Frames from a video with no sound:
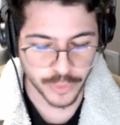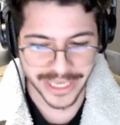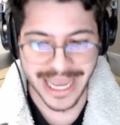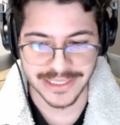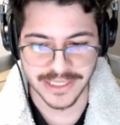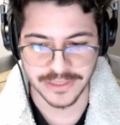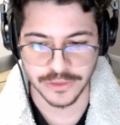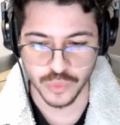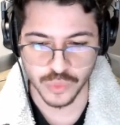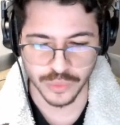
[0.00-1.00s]
We can access
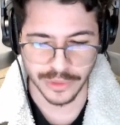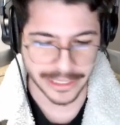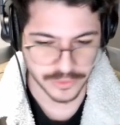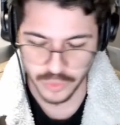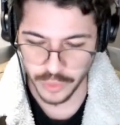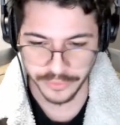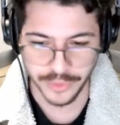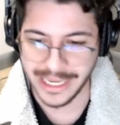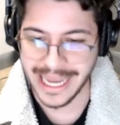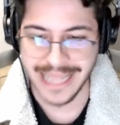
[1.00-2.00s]
to like 2 or
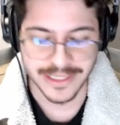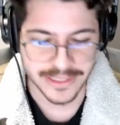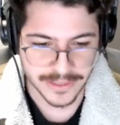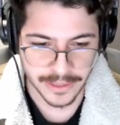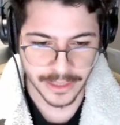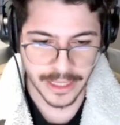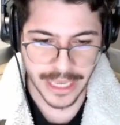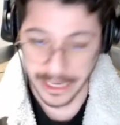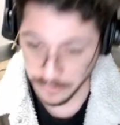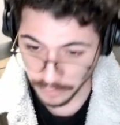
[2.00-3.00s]
3 lands,
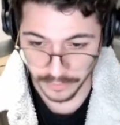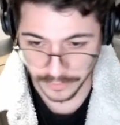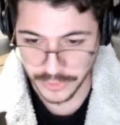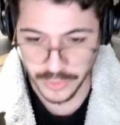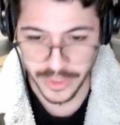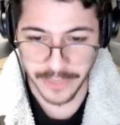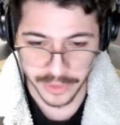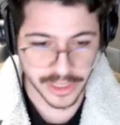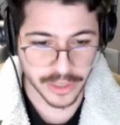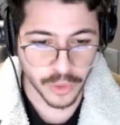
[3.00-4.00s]
and today
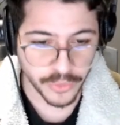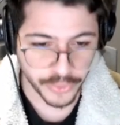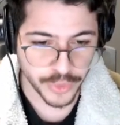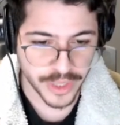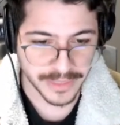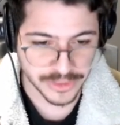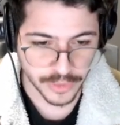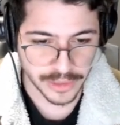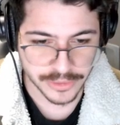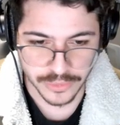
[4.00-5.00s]
we're gonna go through them as
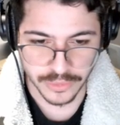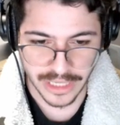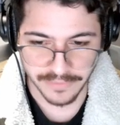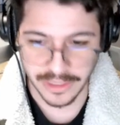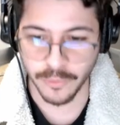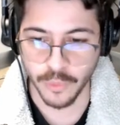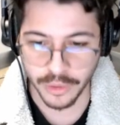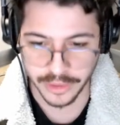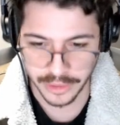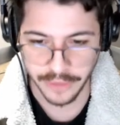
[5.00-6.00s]
well to kind of like
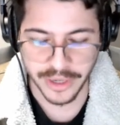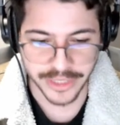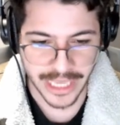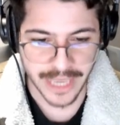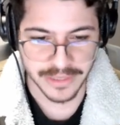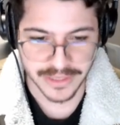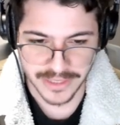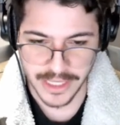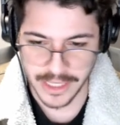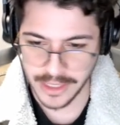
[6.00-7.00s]
walk around the game and
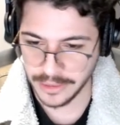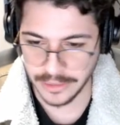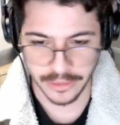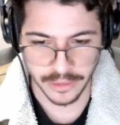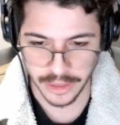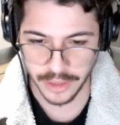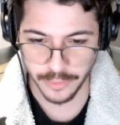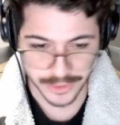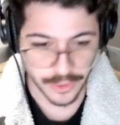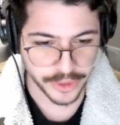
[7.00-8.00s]
see
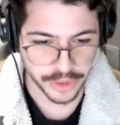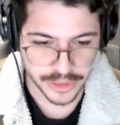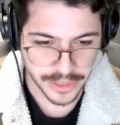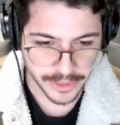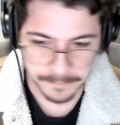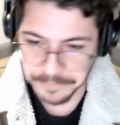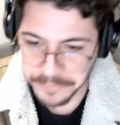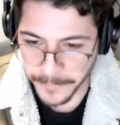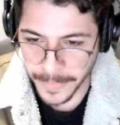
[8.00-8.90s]
what's going on in there.